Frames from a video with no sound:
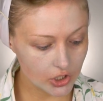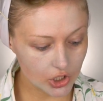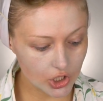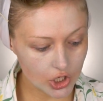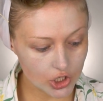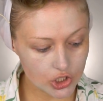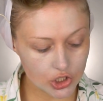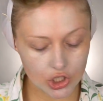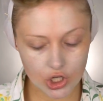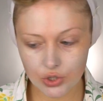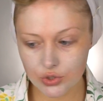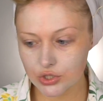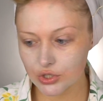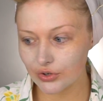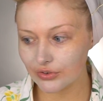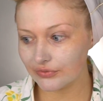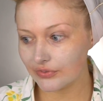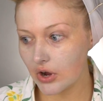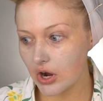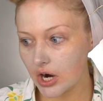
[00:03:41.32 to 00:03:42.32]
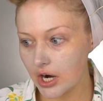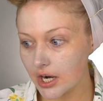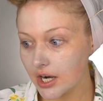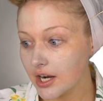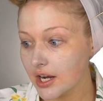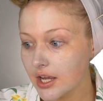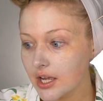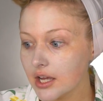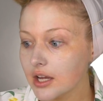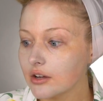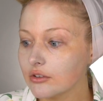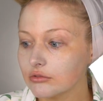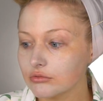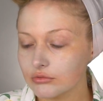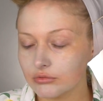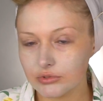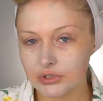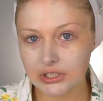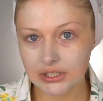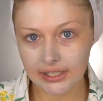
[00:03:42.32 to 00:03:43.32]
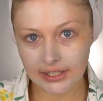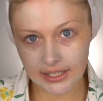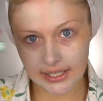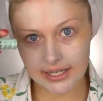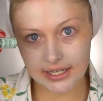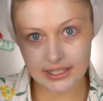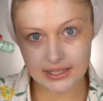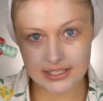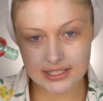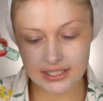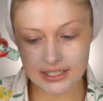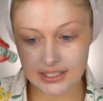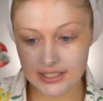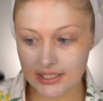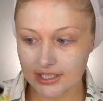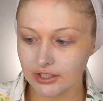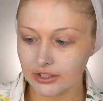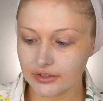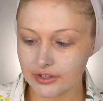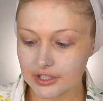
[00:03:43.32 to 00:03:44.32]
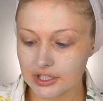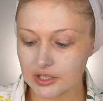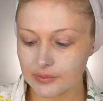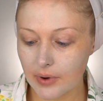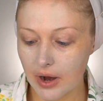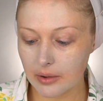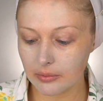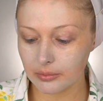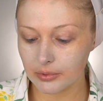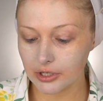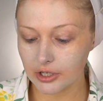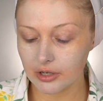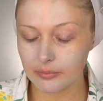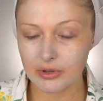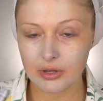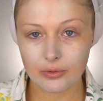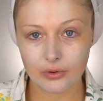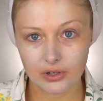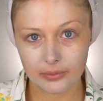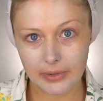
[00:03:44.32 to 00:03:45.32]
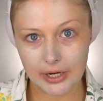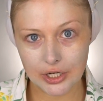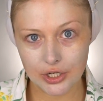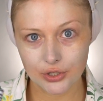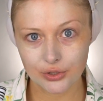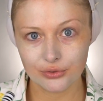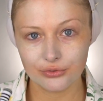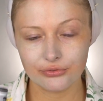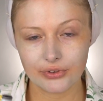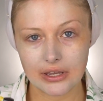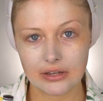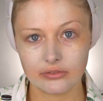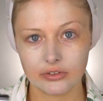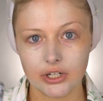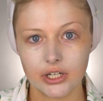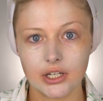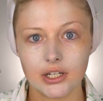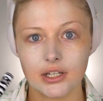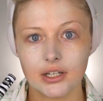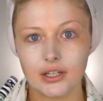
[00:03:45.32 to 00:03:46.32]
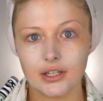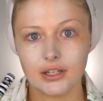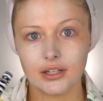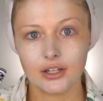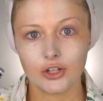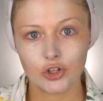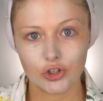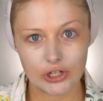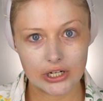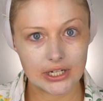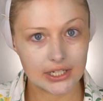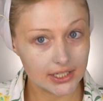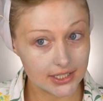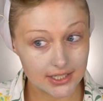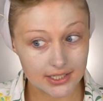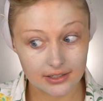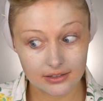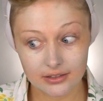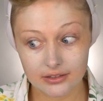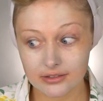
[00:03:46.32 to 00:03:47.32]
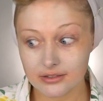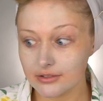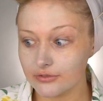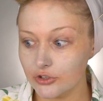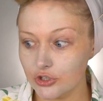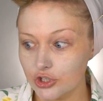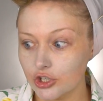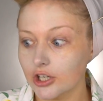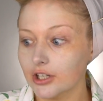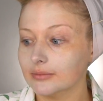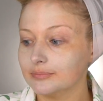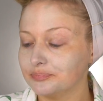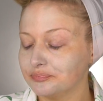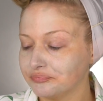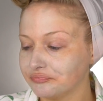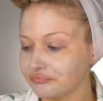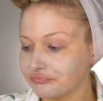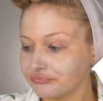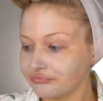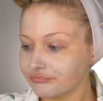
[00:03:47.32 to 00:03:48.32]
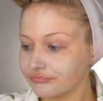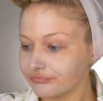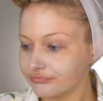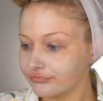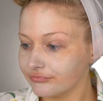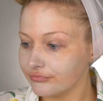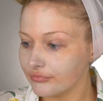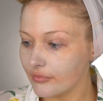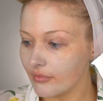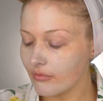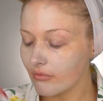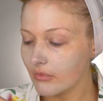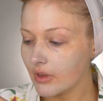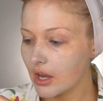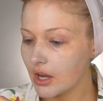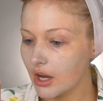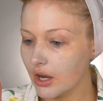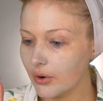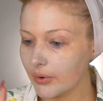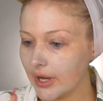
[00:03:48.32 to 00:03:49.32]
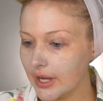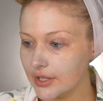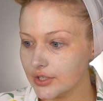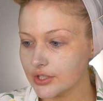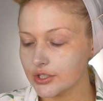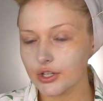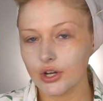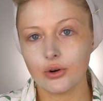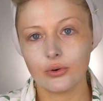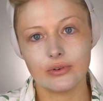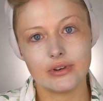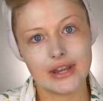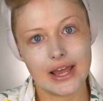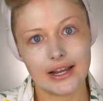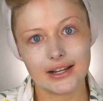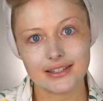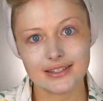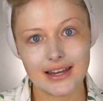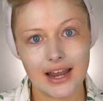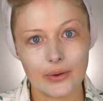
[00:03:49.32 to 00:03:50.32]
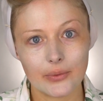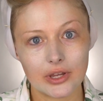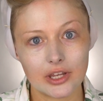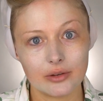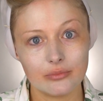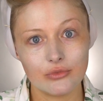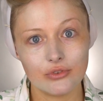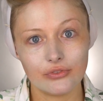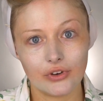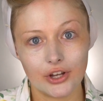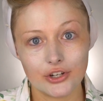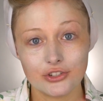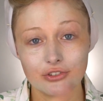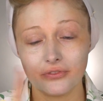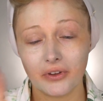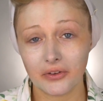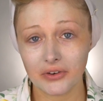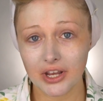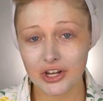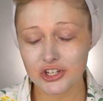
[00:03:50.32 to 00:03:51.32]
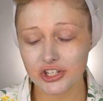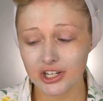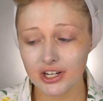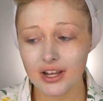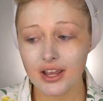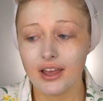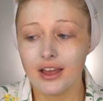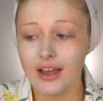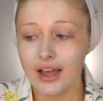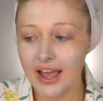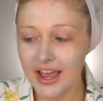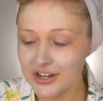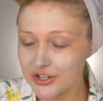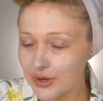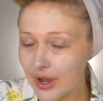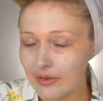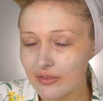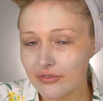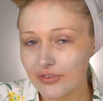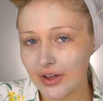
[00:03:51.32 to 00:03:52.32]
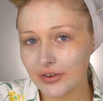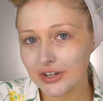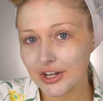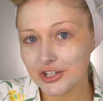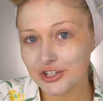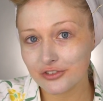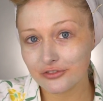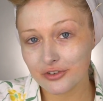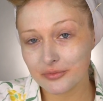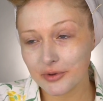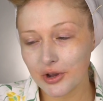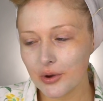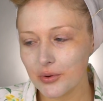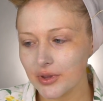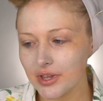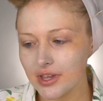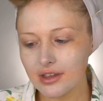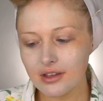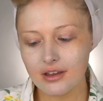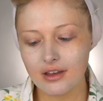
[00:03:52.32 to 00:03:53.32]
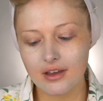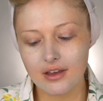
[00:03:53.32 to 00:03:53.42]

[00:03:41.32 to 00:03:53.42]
Good to go so far. Really liking this concealer. This is probably going to be one of my new favorite green concealers for sure. Okay, so next, now we can move on to foundation. I do have a foundation from Kokie.